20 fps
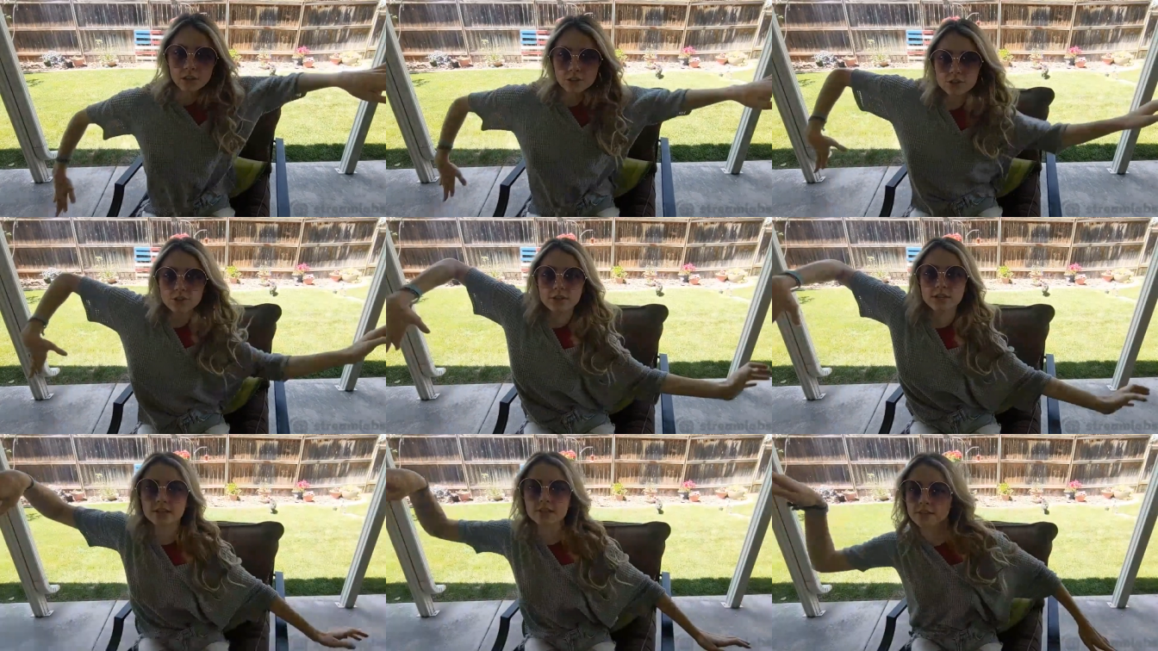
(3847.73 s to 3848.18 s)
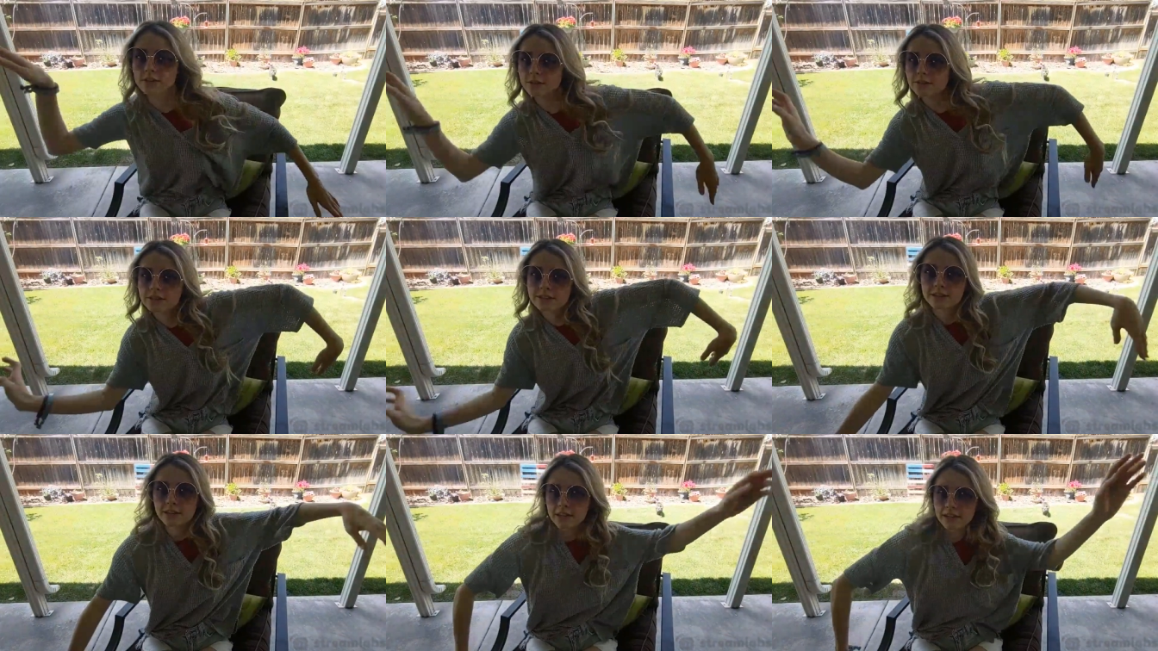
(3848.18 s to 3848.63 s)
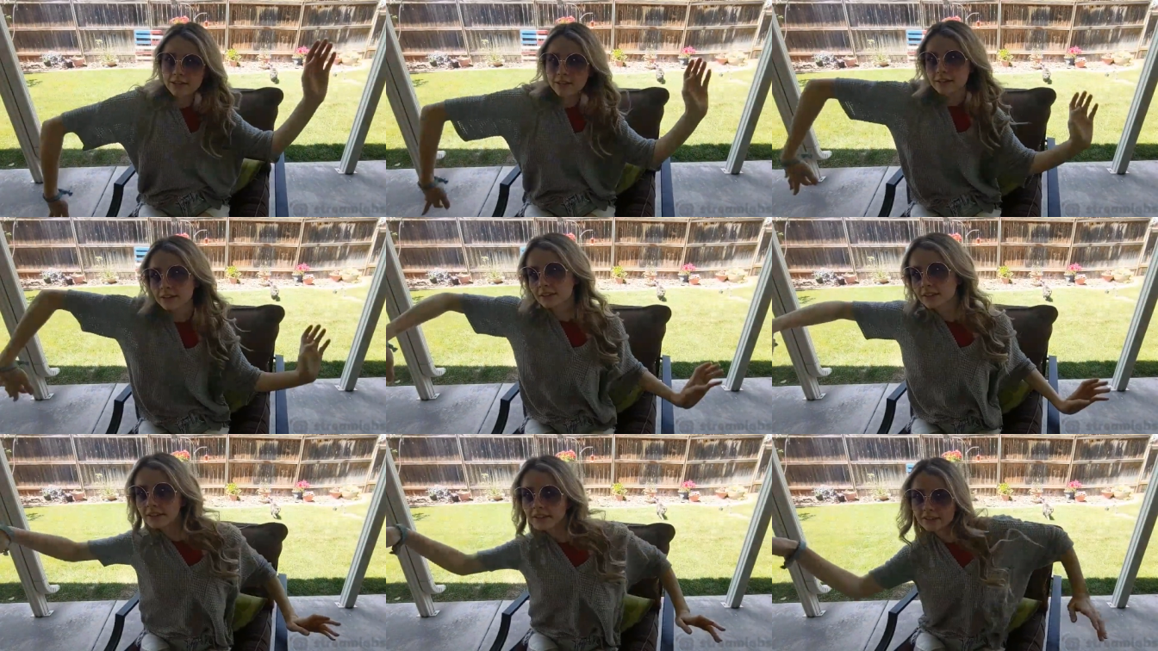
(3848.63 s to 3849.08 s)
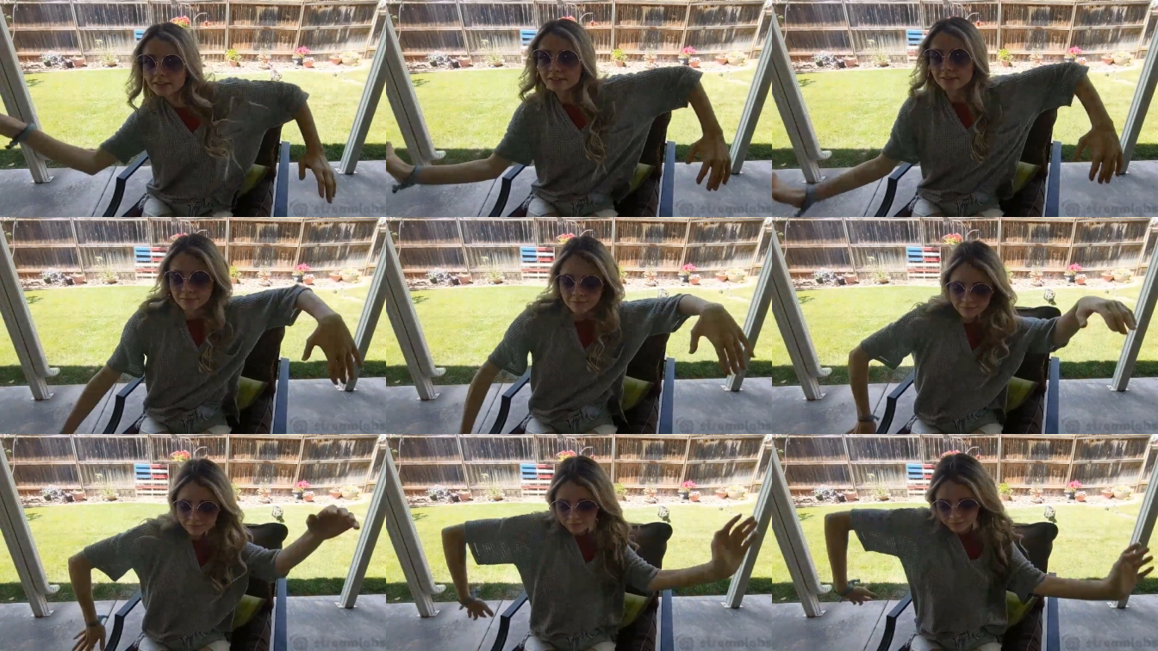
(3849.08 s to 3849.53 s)
I'll do this, though, instead.
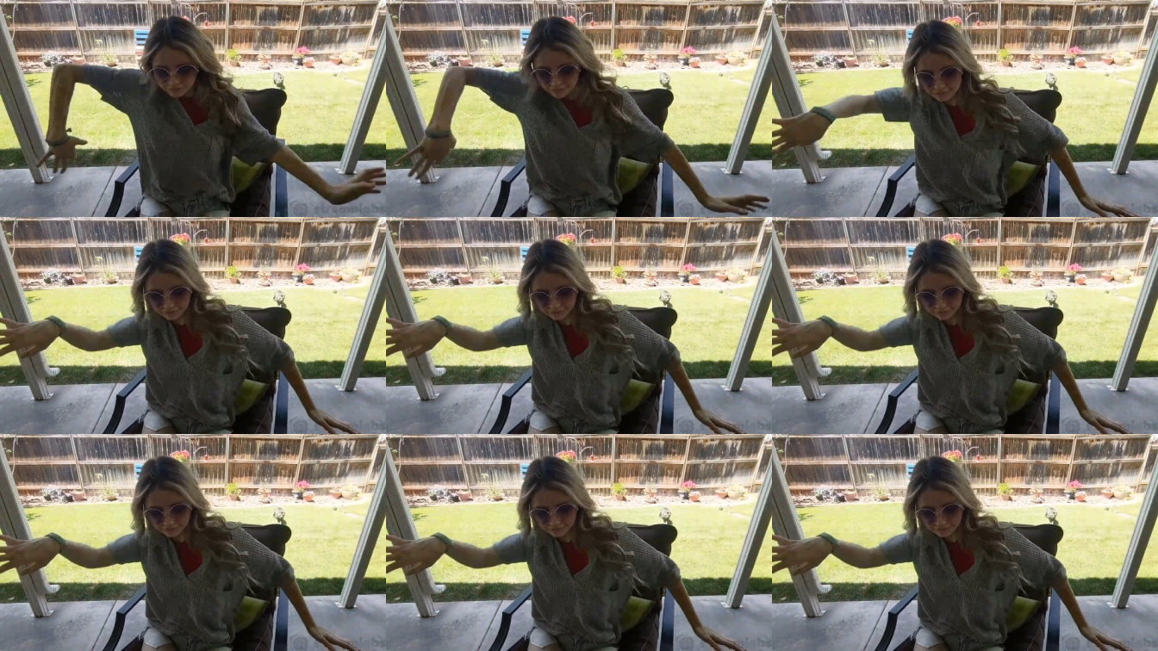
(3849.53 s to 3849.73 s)
My